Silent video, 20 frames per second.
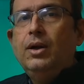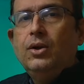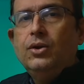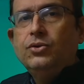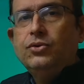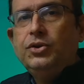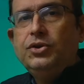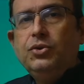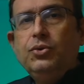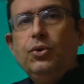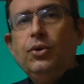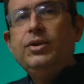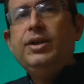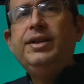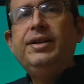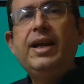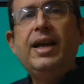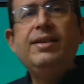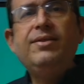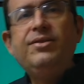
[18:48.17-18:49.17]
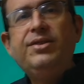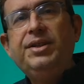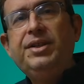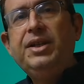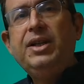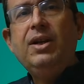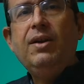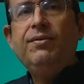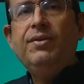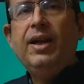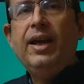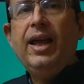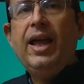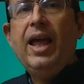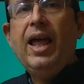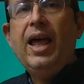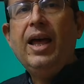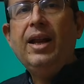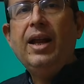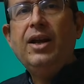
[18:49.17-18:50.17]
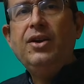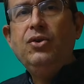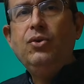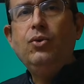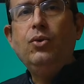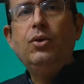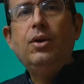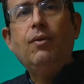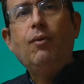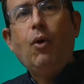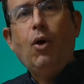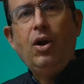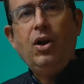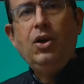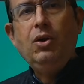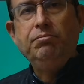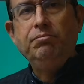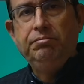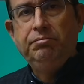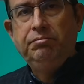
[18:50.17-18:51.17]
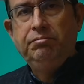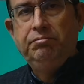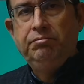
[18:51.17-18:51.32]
So you know the density of the air and you know the volume.